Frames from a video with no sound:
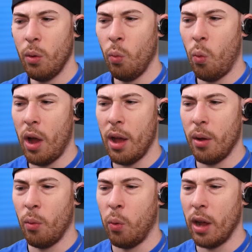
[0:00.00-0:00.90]
What
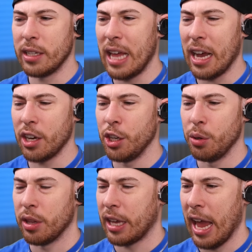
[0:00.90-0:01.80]
is that gonna do
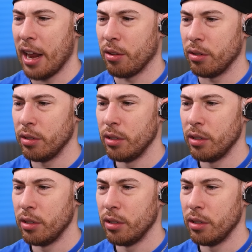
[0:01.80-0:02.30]
to the candle?